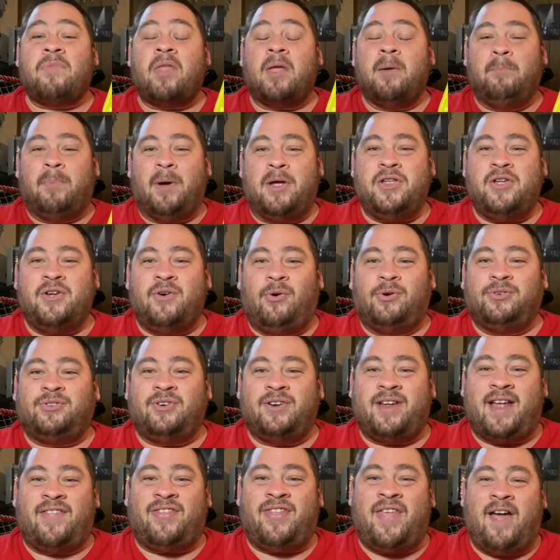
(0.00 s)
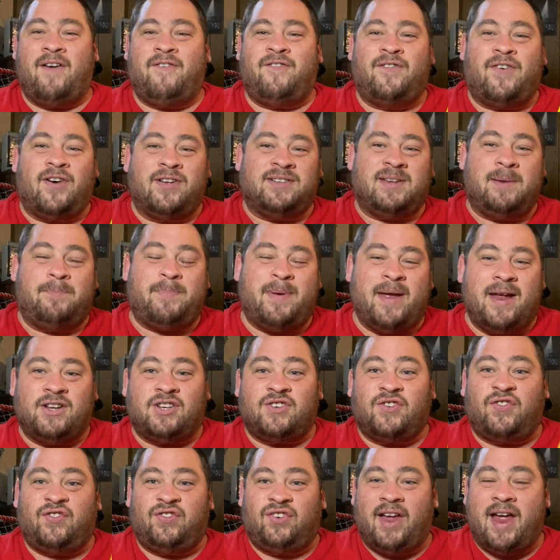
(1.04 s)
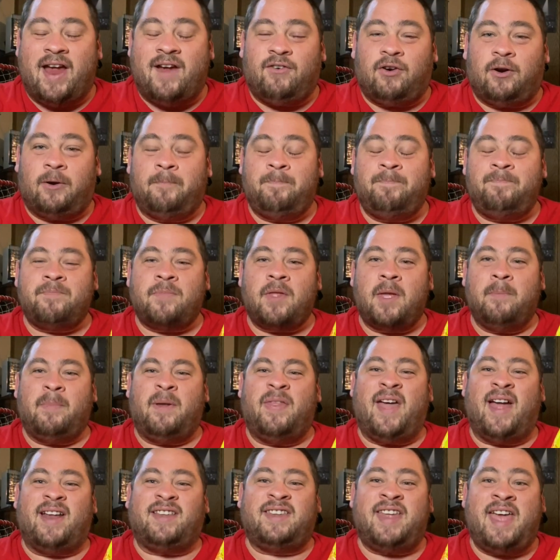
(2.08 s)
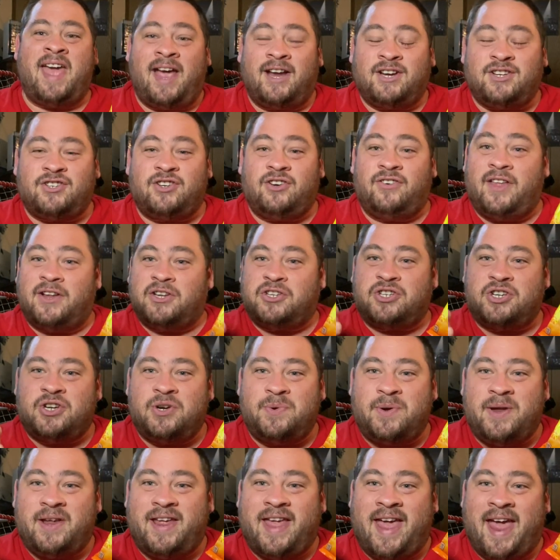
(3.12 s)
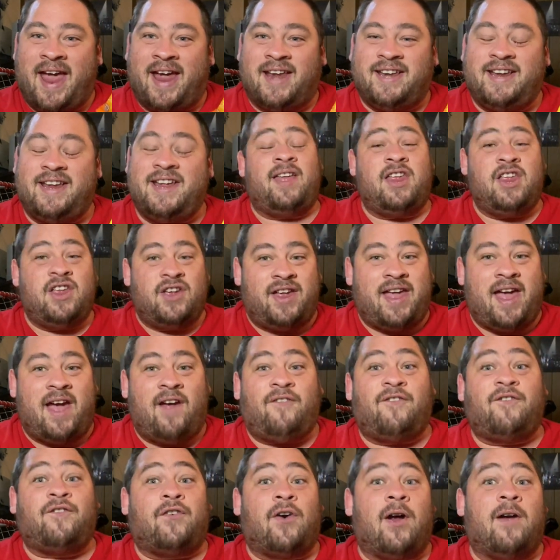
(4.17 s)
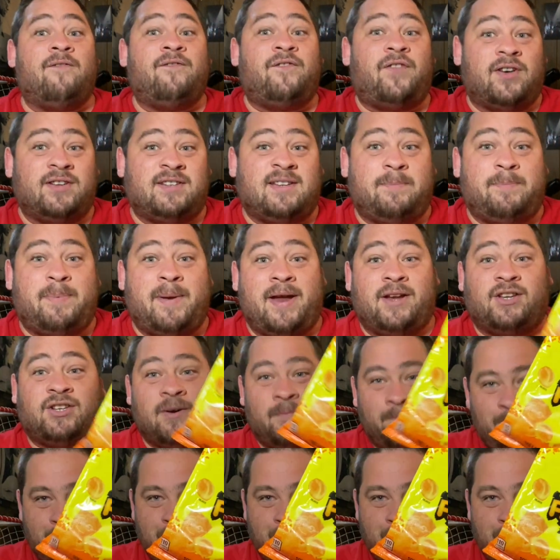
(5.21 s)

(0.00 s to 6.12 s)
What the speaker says: but you also get that fuzzy peach flavor, but that texture, that chewy candy that you get from Fuzzy Peach.